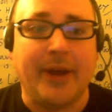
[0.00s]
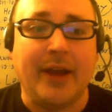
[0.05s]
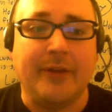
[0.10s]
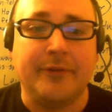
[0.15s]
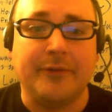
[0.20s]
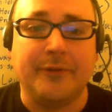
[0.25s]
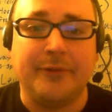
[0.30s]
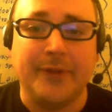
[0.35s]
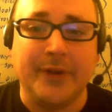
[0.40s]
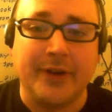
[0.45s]
I
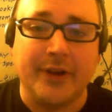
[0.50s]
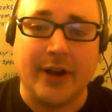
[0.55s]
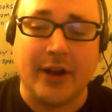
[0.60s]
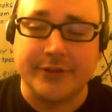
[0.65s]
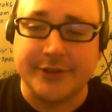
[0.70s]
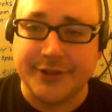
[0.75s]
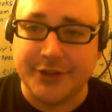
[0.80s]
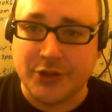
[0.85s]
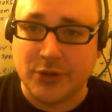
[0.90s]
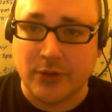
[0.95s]
haven't figured
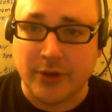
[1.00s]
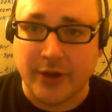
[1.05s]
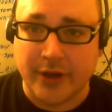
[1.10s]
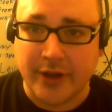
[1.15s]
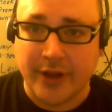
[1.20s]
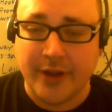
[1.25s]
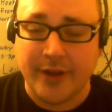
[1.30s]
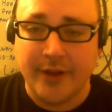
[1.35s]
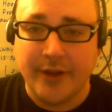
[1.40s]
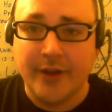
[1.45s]
out the
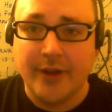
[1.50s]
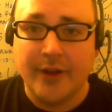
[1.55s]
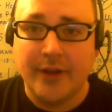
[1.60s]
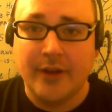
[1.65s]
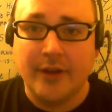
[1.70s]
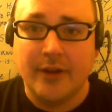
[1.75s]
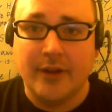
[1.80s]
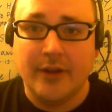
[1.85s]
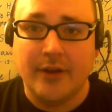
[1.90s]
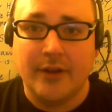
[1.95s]
trick,
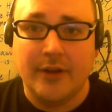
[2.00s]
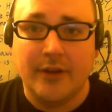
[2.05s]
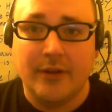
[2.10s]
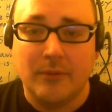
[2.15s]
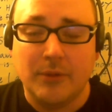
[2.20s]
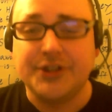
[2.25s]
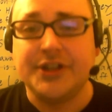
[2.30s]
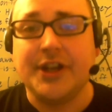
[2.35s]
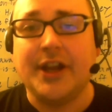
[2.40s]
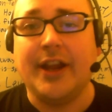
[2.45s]

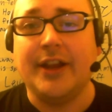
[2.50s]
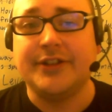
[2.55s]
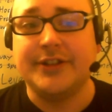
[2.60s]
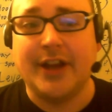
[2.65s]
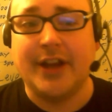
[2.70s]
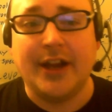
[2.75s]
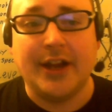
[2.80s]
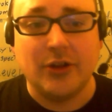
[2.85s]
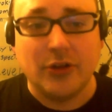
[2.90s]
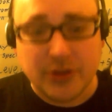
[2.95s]
which I guess
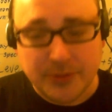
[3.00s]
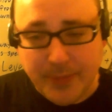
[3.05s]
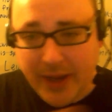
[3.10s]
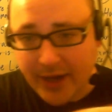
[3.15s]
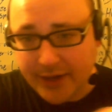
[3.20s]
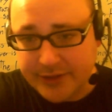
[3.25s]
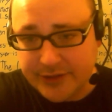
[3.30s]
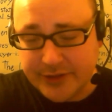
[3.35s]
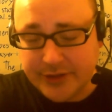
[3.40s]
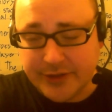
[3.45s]
kind of goes
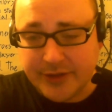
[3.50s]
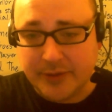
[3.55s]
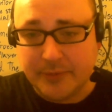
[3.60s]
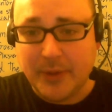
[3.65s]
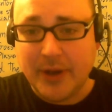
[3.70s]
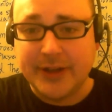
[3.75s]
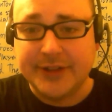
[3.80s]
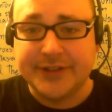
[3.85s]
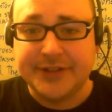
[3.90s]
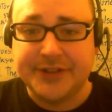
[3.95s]
back to the
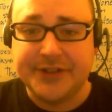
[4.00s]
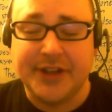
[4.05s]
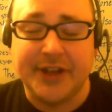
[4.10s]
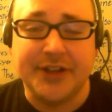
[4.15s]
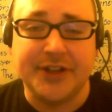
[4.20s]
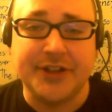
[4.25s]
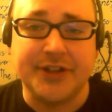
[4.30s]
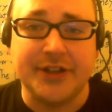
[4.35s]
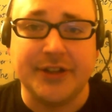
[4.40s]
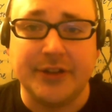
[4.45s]

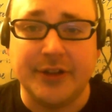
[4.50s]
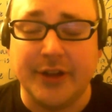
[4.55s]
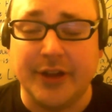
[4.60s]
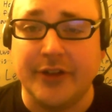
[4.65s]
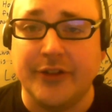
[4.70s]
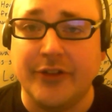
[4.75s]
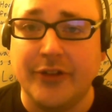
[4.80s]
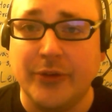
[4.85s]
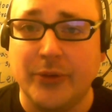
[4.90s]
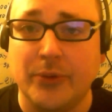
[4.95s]
monetization
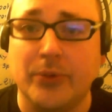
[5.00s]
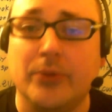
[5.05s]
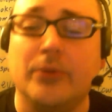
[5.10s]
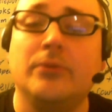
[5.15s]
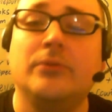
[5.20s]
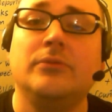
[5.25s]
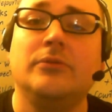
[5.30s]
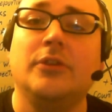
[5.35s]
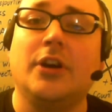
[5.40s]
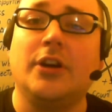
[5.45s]
thing
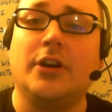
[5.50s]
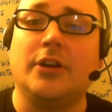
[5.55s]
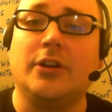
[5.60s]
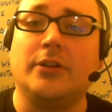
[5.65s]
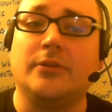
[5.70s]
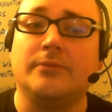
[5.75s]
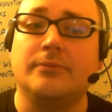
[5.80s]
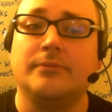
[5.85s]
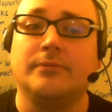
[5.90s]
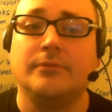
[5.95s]
too,
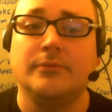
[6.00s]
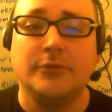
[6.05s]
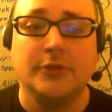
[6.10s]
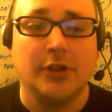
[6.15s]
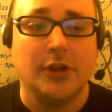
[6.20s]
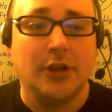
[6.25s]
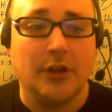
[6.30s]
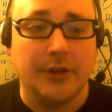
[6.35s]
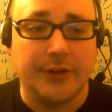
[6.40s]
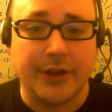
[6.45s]

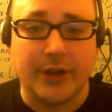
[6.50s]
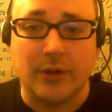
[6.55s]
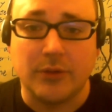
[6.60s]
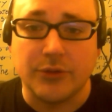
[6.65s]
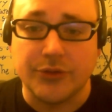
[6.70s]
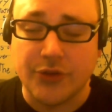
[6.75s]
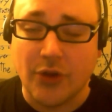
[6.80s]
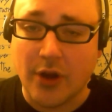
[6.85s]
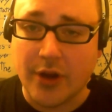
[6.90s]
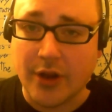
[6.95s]
that I
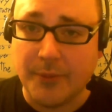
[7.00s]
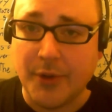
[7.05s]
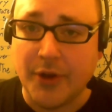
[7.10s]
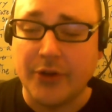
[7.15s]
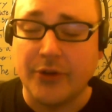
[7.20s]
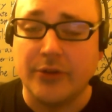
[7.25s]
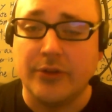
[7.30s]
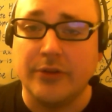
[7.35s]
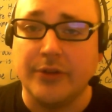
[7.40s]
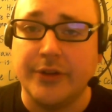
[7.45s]
was talking
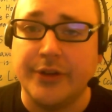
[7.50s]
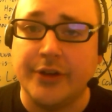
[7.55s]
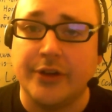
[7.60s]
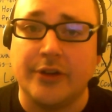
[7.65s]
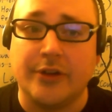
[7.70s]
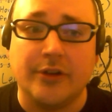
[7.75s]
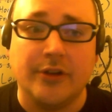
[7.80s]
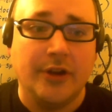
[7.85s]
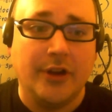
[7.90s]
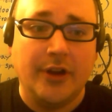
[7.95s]
about
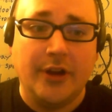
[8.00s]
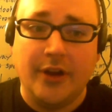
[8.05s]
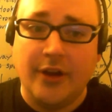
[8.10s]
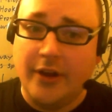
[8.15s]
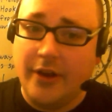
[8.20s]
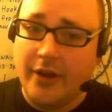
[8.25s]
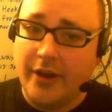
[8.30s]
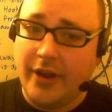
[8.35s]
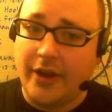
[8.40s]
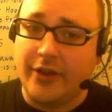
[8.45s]
earlier,
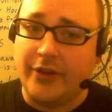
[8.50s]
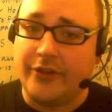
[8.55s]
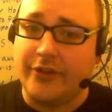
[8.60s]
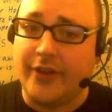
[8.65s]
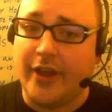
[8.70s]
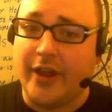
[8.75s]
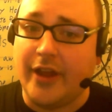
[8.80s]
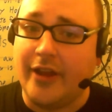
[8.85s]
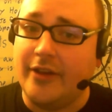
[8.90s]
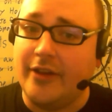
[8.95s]
is
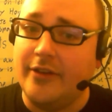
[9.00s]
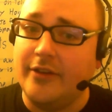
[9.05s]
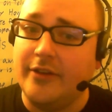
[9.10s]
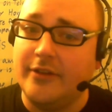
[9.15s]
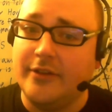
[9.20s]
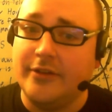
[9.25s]
that